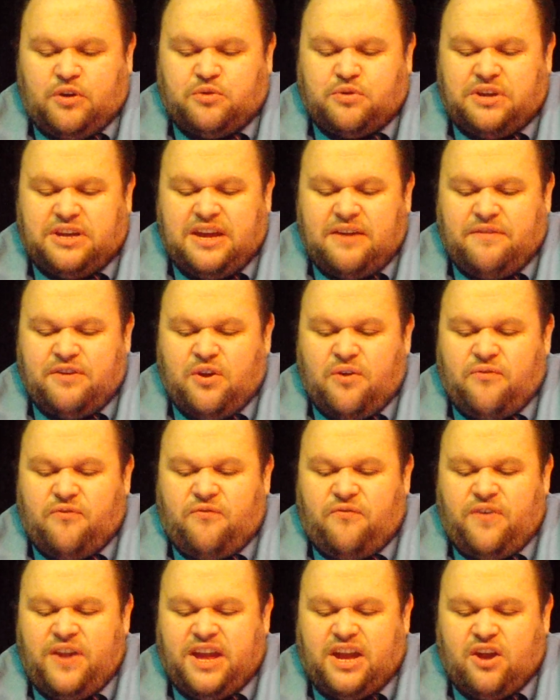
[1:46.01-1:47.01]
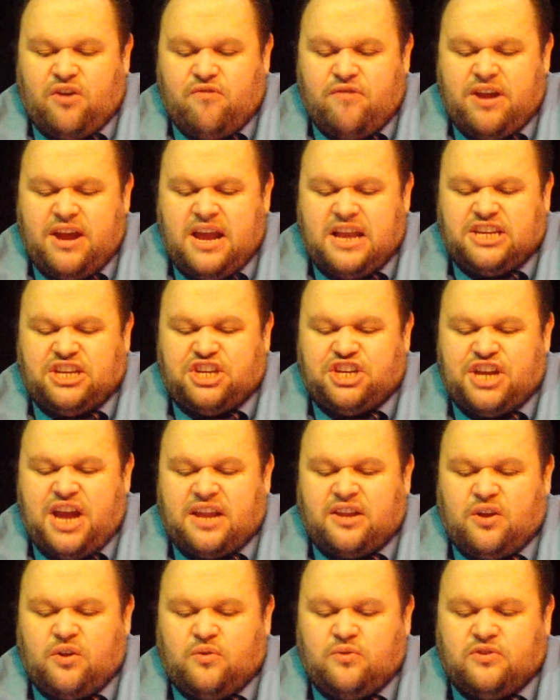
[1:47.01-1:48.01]
which were giving off flickering
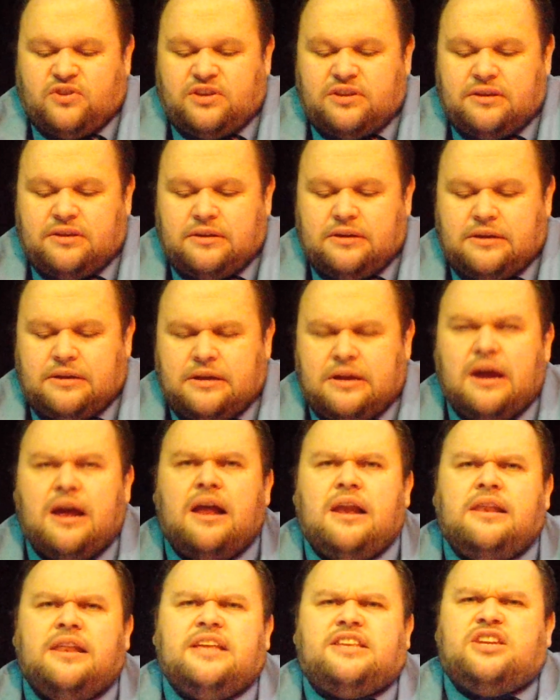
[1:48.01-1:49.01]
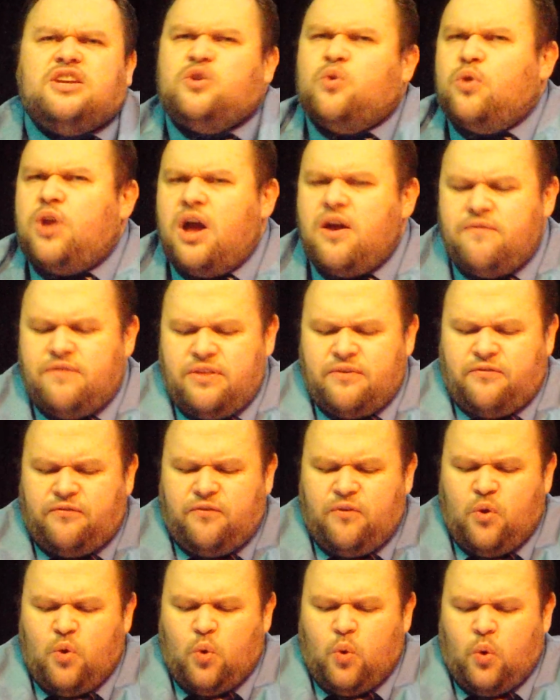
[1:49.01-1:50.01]
shadows. Littered all over the
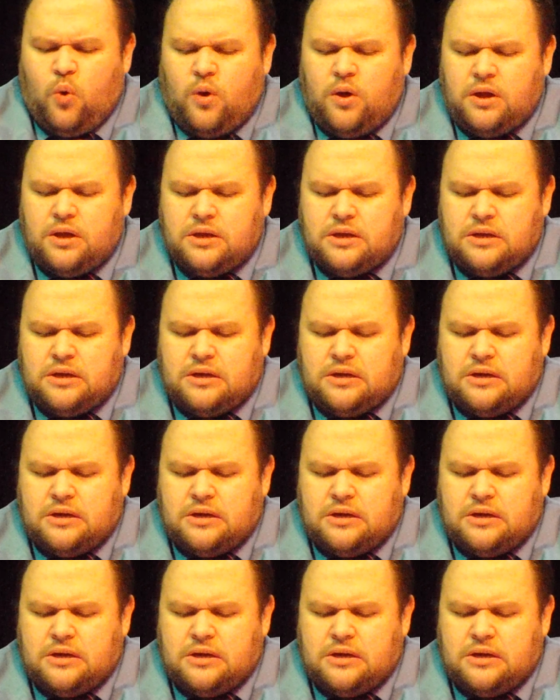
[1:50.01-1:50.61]
floor